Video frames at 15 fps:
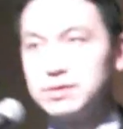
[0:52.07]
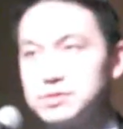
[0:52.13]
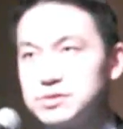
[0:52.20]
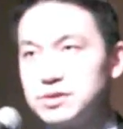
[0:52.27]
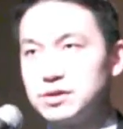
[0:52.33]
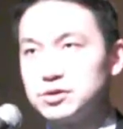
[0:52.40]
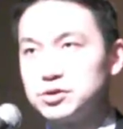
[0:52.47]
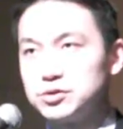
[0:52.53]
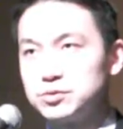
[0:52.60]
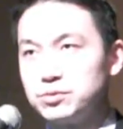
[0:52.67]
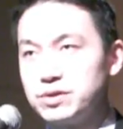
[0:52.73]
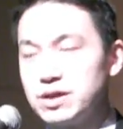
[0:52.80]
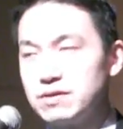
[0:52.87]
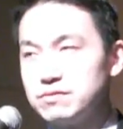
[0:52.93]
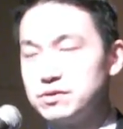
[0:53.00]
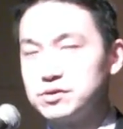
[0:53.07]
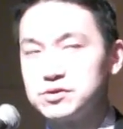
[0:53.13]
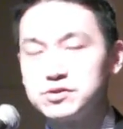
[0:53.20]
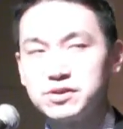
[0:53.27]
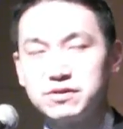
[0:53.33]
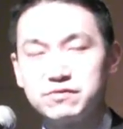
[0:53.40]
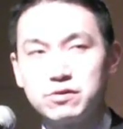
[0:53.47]
such, we have this
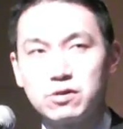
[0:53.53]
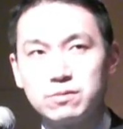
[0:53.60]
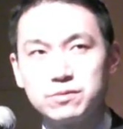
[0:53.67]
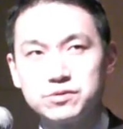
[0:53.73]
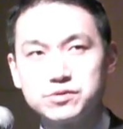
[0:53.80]
safe harbor